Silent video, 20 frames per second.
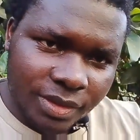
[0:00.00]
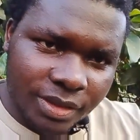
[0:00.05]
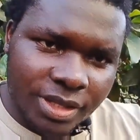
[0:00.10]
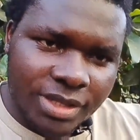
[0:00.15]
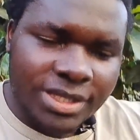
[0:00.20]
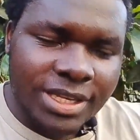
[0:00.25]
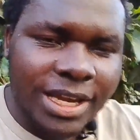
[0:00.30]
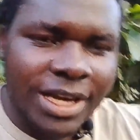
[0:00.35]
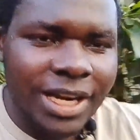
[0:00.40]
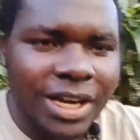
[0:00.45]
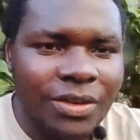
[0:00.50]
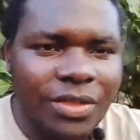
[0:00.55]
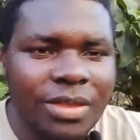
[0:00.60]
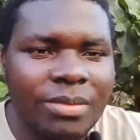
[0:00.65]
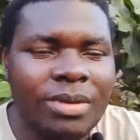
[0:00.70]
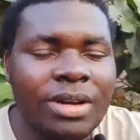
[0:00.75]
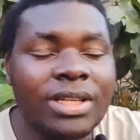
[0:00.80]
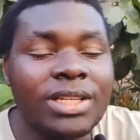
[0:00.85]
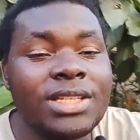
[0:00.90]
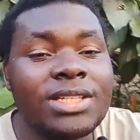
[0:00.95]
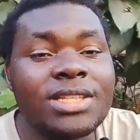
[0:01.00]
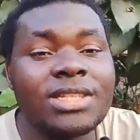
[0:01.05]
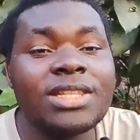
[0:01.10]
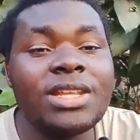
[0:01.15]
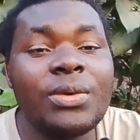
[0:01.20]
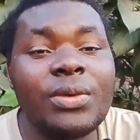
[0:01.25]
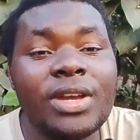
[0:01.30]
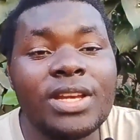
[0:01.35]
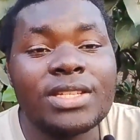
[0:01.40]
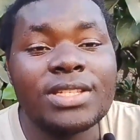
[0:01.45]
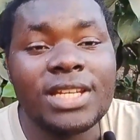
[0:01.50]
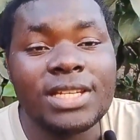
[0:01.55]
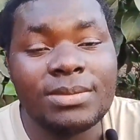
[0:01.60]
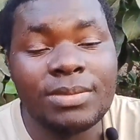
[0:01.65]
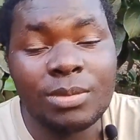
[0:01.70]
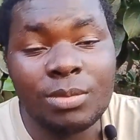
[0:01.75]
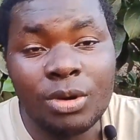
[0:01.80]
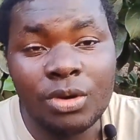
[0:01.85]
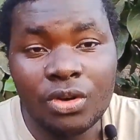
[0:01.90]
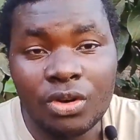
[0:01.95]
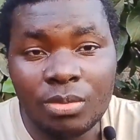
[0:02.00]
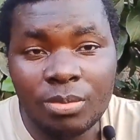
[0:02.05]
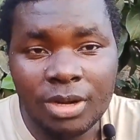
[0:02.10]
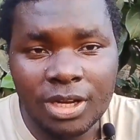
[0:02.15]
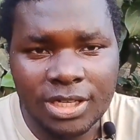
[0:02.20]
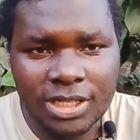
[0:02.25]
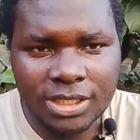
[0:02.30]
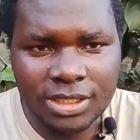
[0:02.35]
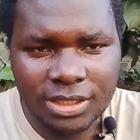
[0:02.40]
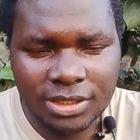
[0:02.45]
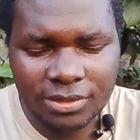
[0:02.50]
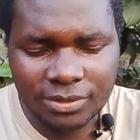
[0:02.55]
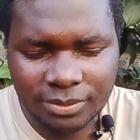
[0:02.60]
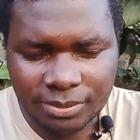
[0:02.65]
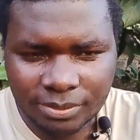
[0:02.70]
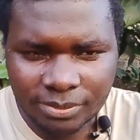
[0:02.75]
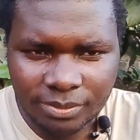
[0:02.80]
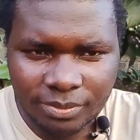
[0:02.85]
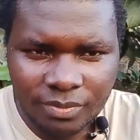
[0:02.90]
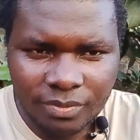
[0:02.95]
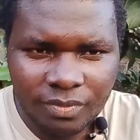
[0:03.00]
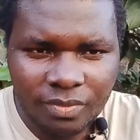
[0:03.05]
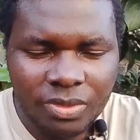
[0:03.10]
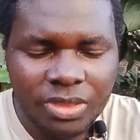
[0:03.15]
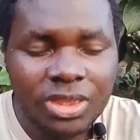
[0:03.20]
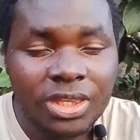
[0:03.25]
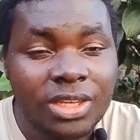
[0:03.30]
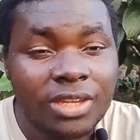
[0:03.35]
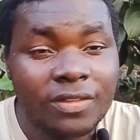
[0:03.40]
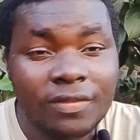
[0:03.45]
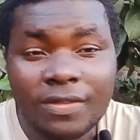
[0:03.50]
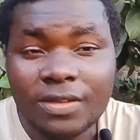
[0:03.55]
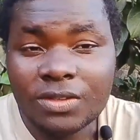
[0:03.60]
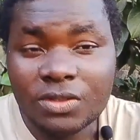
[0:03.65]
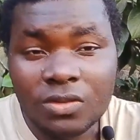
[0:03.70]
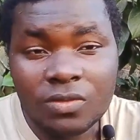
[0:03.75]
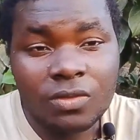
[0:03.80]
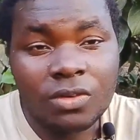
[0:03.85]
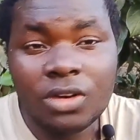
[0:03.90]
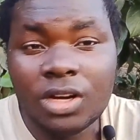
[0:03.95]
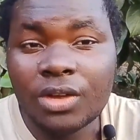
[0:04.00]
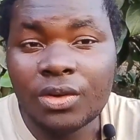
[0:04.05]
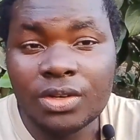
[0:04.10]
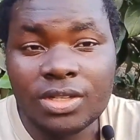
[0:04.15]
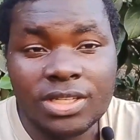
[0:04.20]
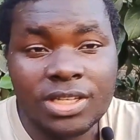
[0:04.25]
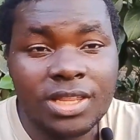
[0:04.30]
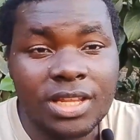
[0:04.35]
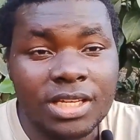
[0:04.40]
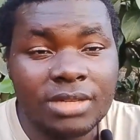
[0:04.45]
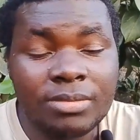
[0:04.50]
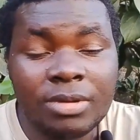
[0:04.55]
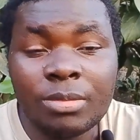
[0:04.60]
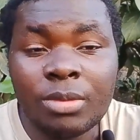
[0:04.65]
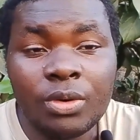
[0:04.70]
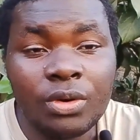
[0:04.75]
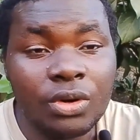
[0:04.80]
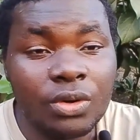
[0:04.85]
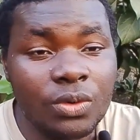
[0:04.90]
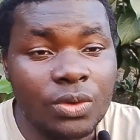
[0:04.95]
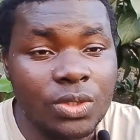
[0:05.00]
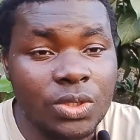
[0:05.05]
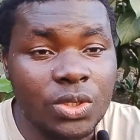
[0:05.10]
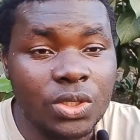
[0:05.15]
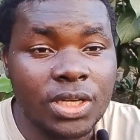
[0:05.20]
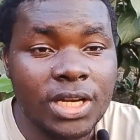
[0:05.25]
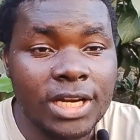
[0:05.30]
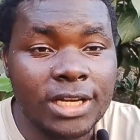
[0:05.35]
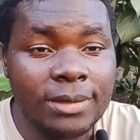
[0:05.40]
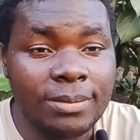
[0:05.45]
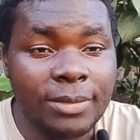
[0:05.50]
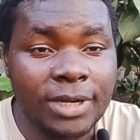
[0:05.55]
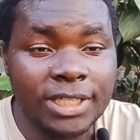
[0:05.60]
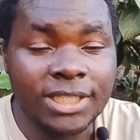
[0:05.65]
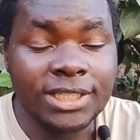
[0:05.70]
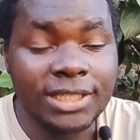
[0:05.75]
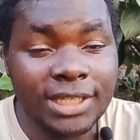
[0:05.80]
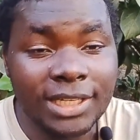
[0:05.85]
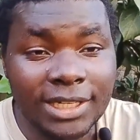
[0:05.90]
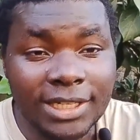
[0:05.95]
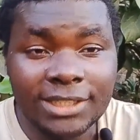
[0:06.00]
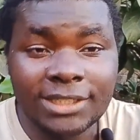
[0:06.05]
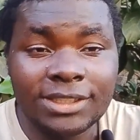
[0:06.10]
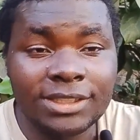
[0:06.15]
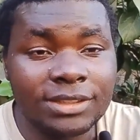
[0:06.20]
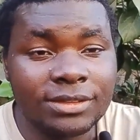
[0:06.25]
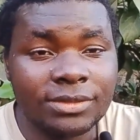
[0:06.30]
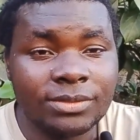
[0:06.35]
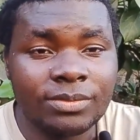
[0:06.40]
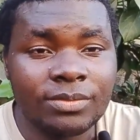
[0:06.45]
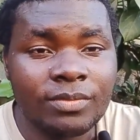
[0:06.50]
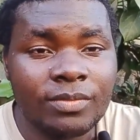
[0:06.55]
This is the ways that Babu Owino made it. First of all, I will say that Babu Owino was not that much great